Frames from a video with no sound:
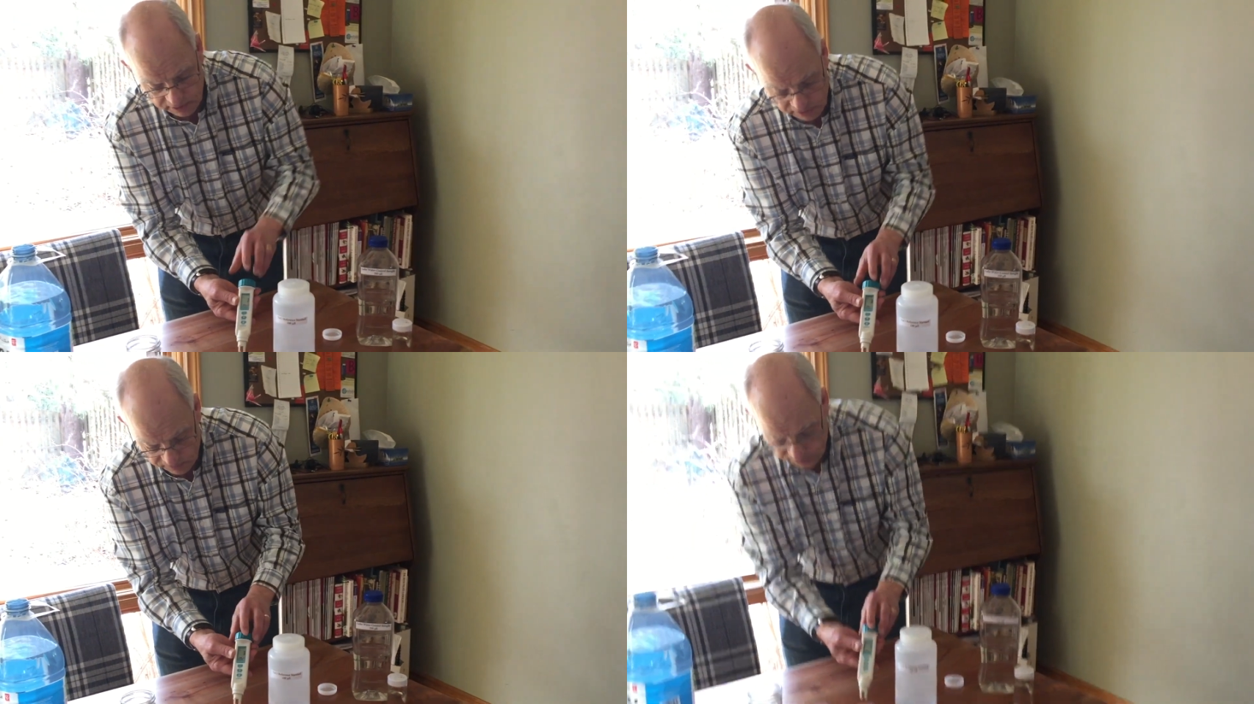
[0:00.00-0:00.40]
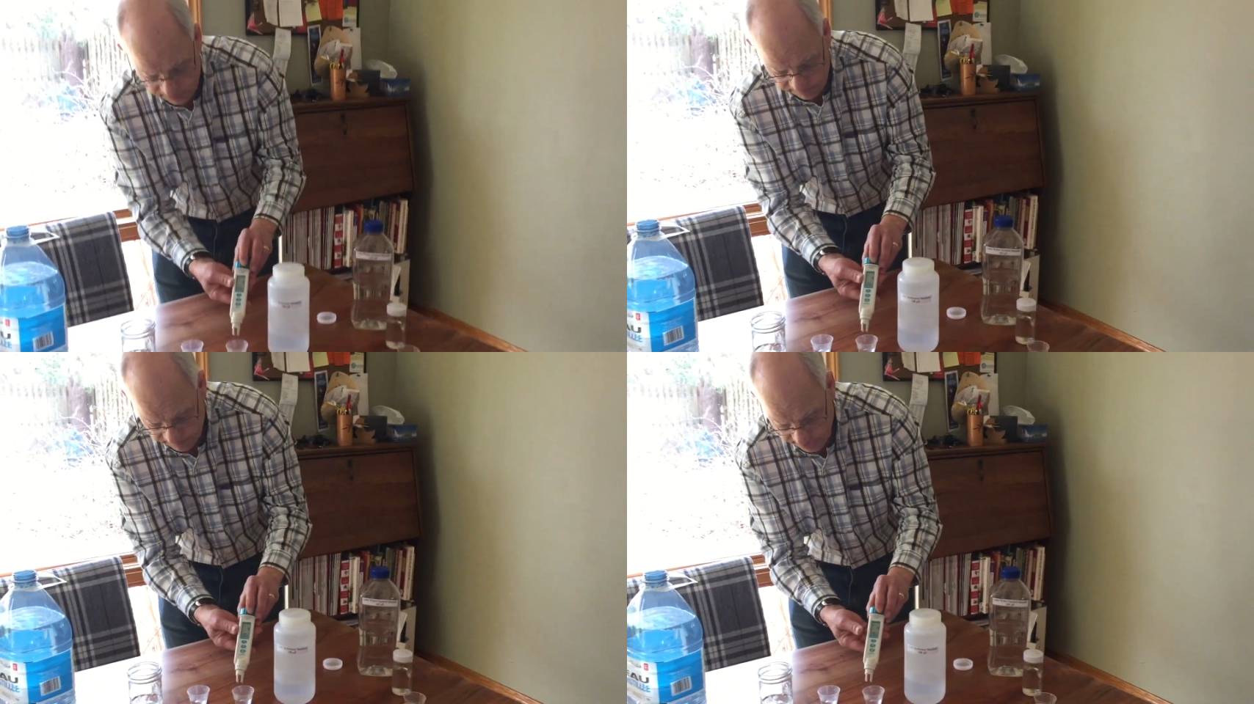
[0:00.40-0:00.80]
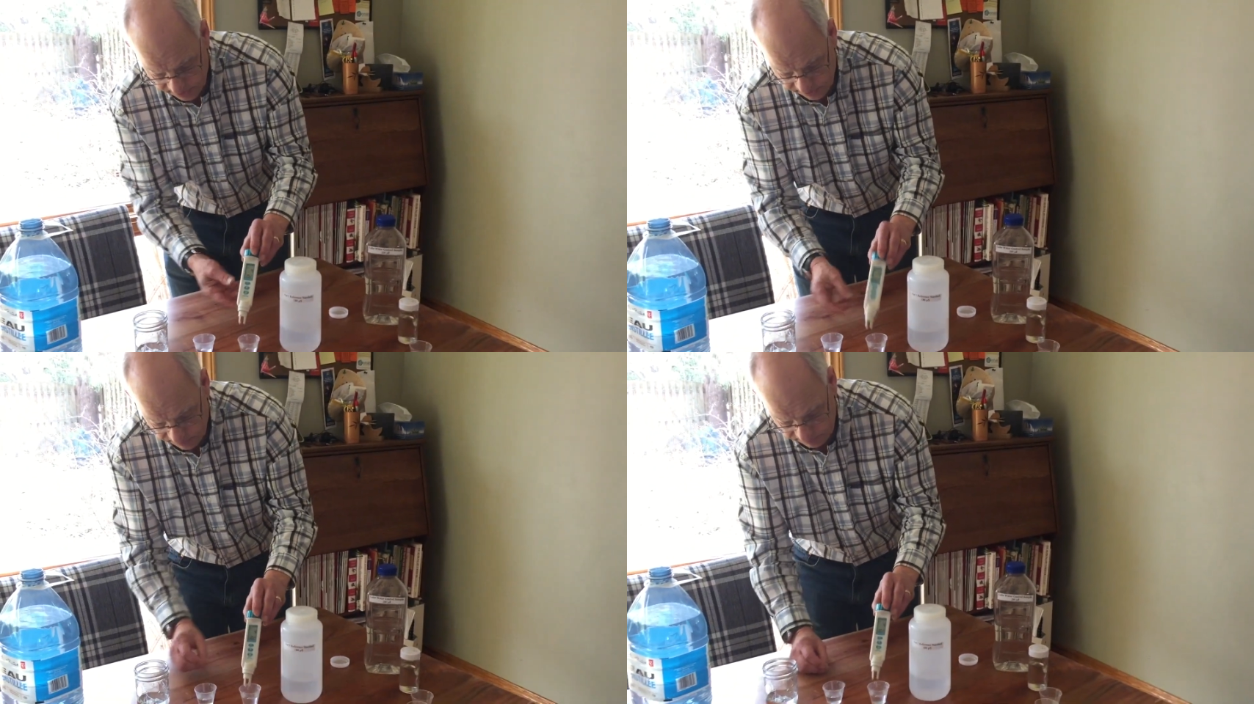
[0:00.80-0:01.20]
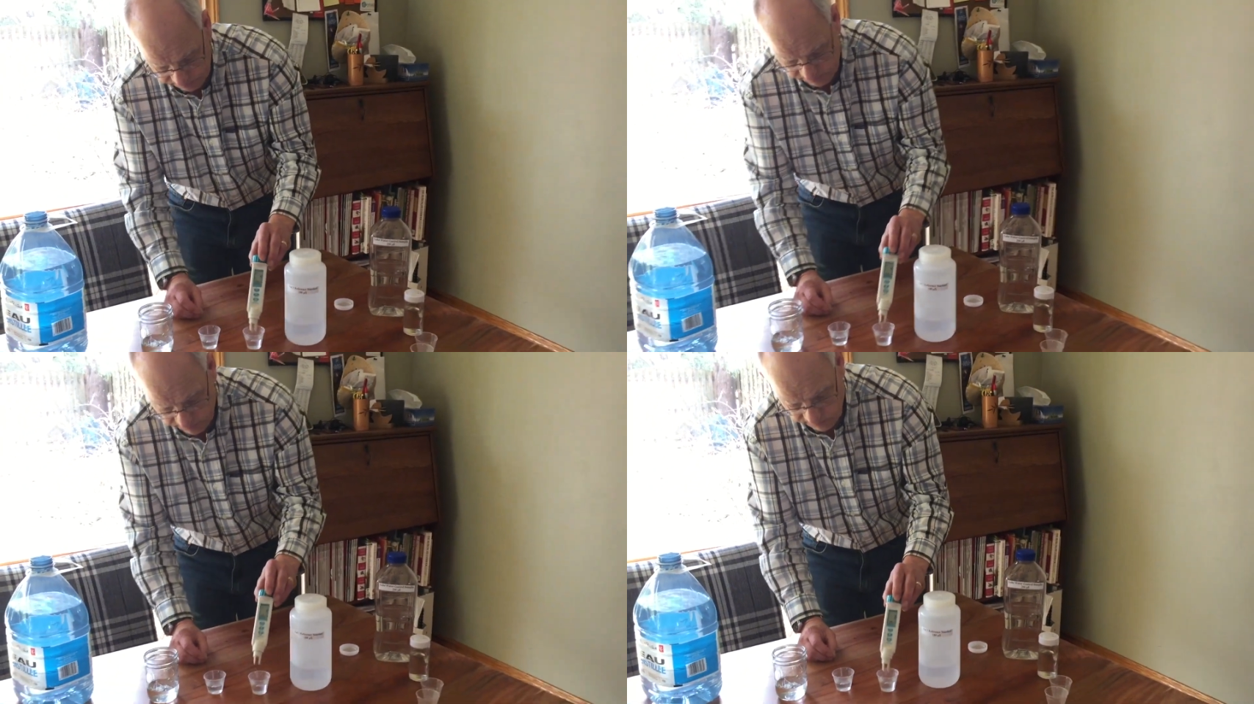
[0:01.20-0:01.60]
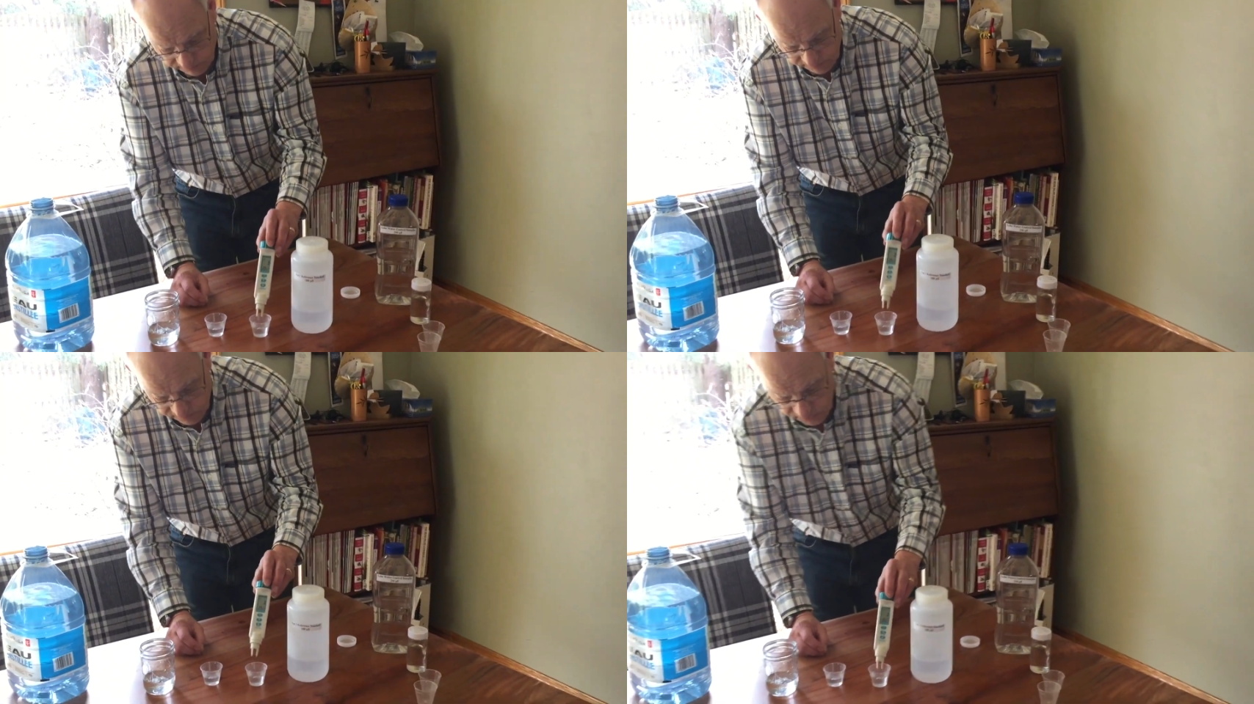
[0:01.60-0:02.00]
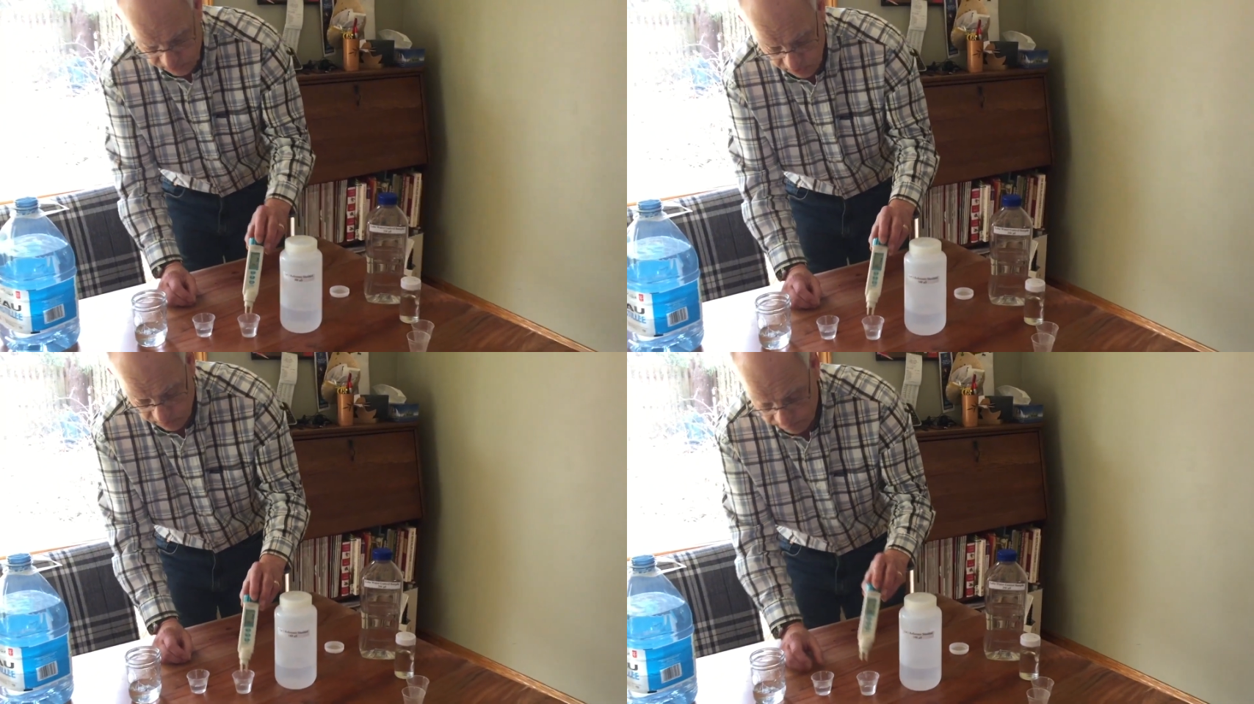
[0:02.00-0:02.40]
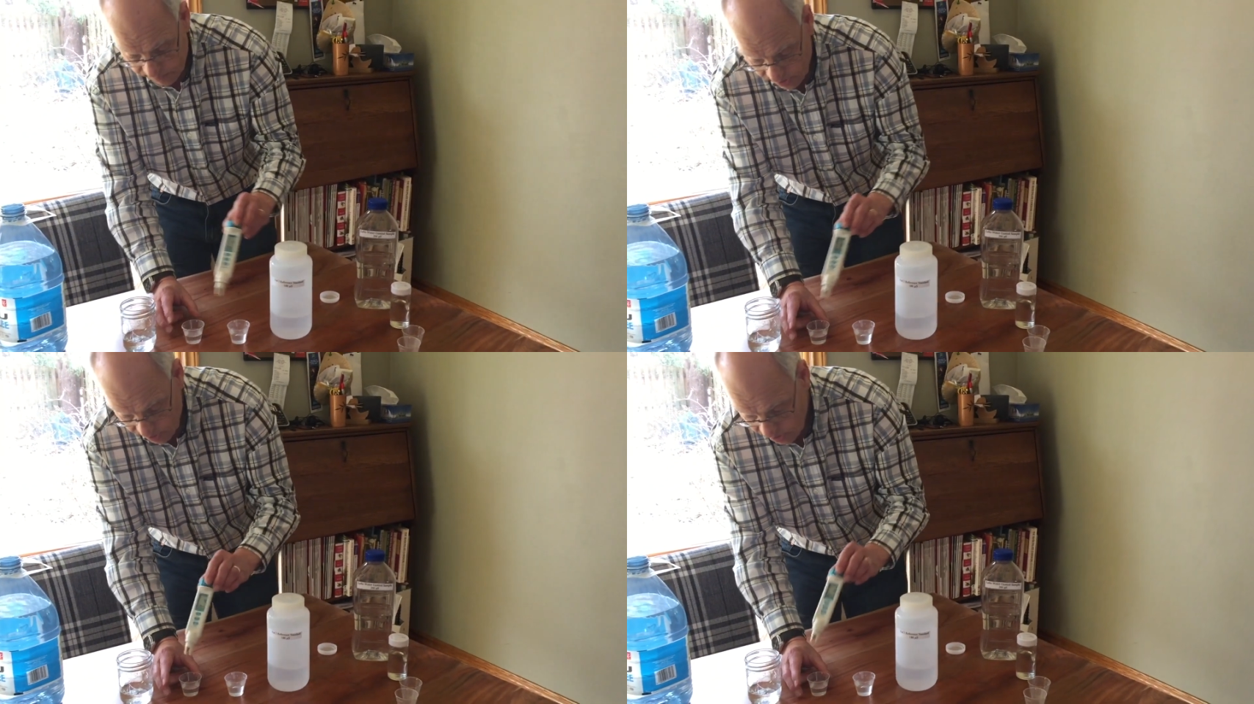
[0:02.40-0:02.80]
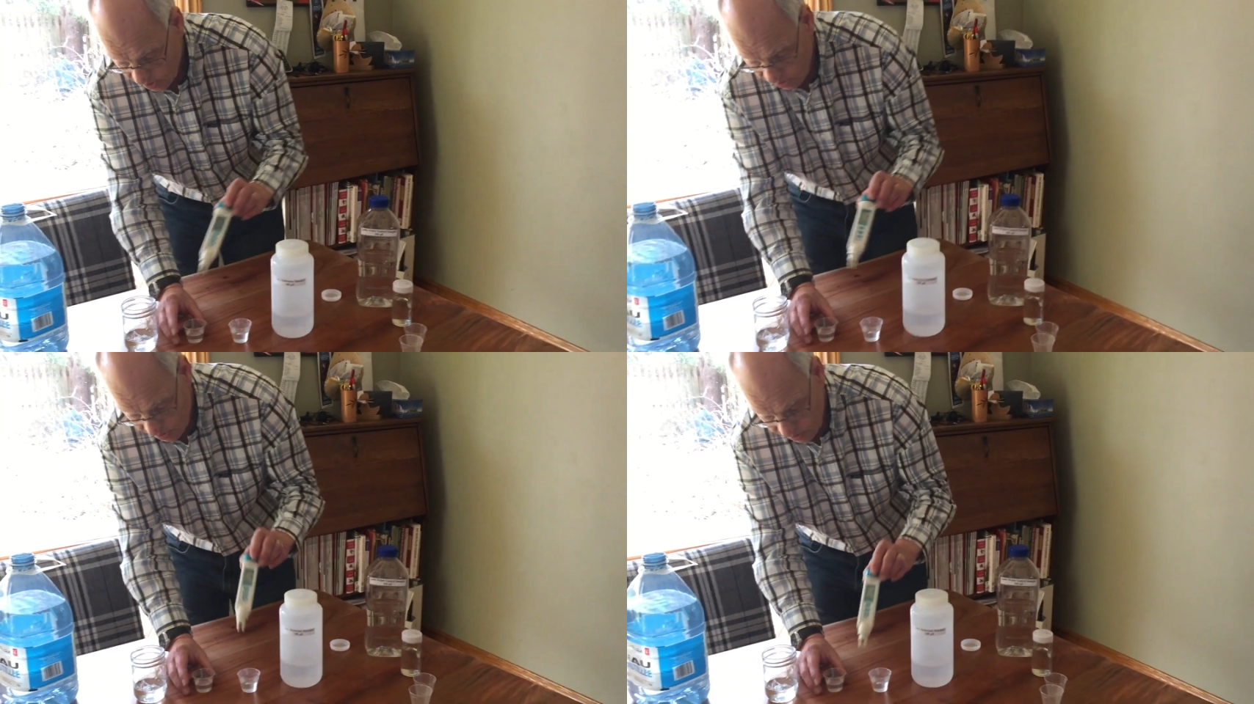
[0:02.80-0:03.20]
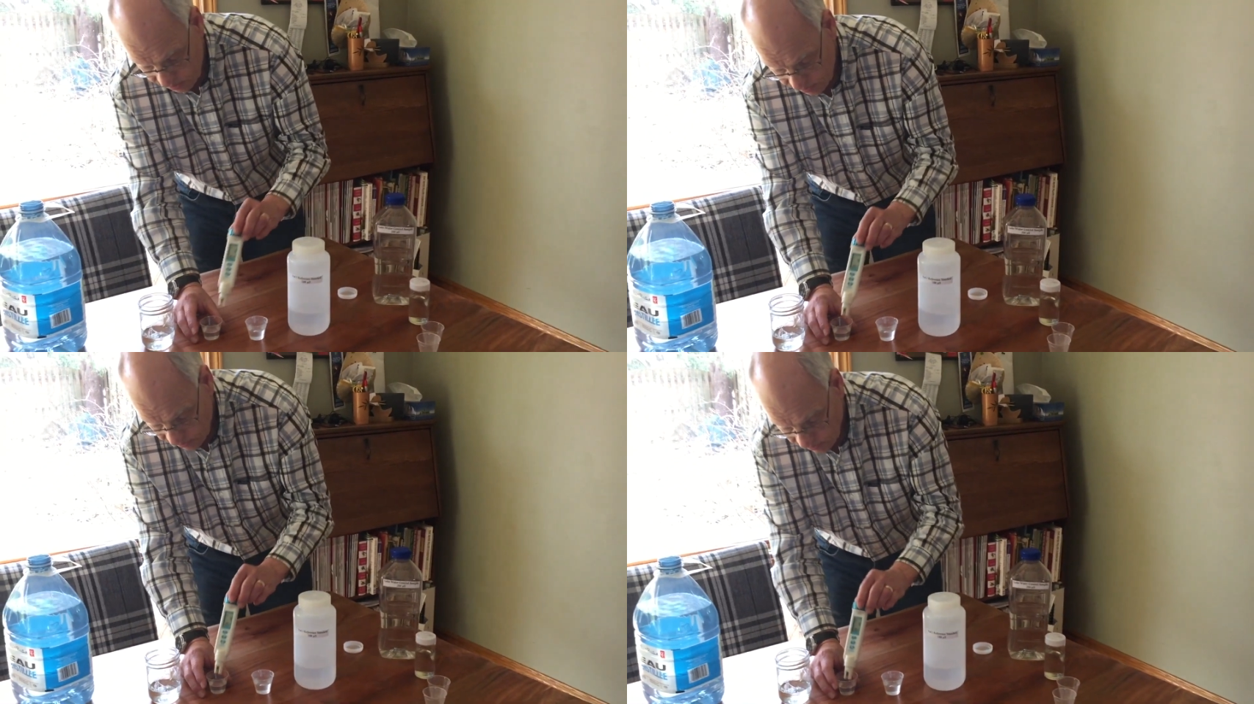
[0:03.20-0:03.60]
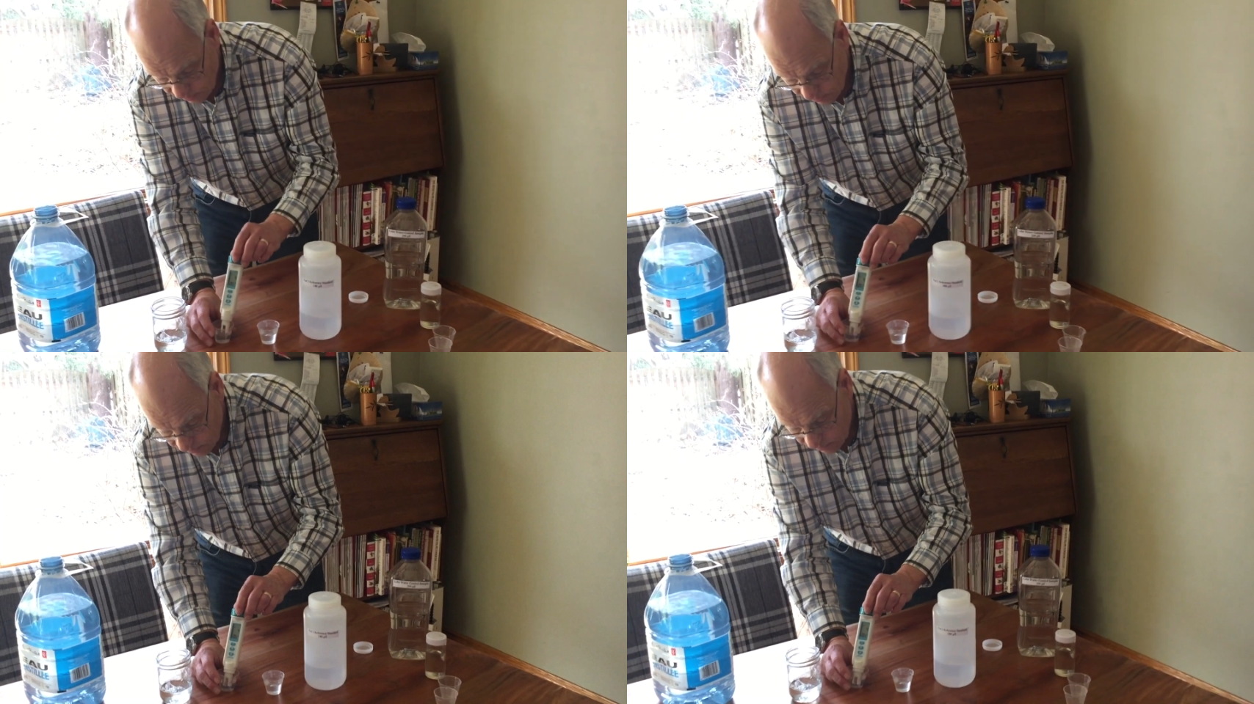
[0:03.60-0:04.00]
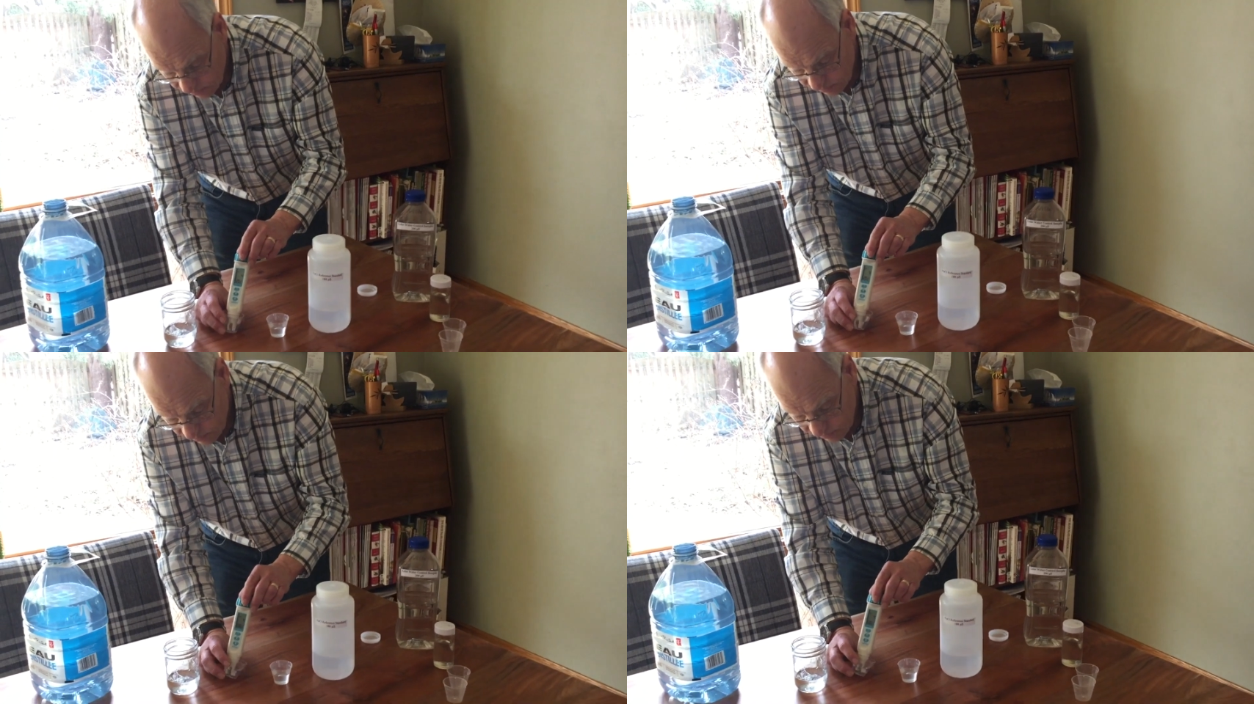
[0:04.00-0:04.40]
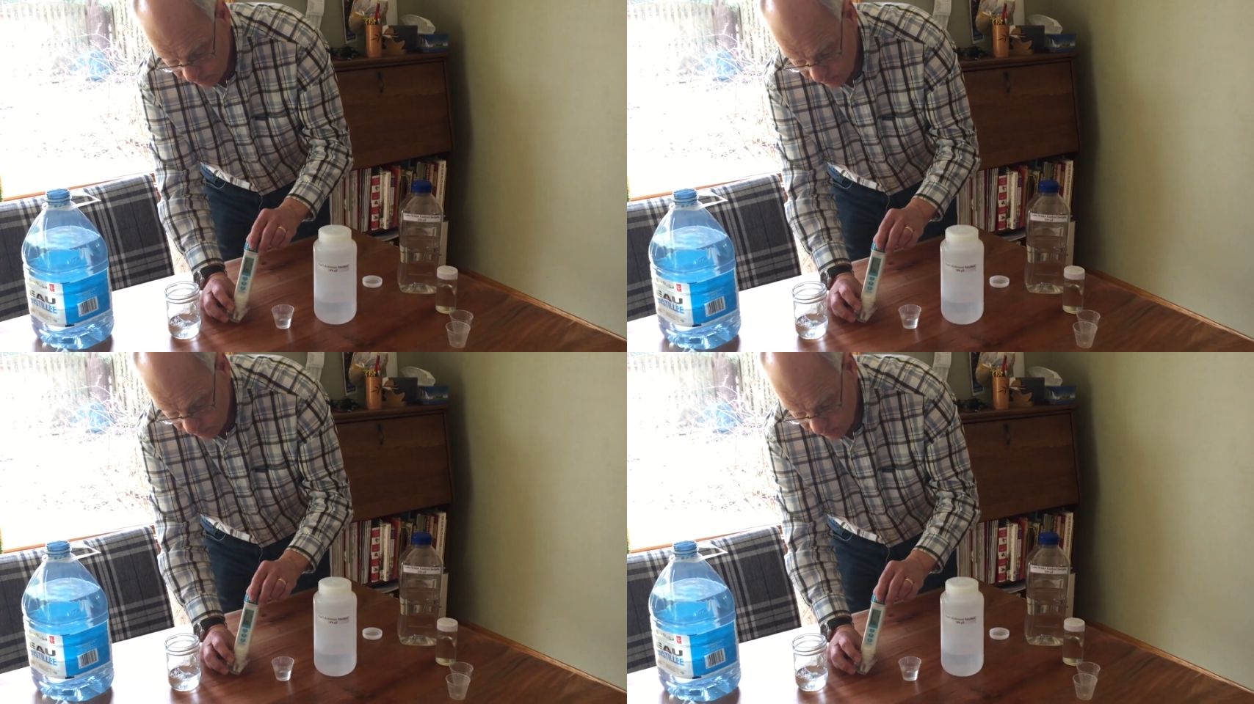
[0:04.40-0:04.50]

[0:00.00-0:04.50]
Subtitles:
No face is visible, so there are no lips to read.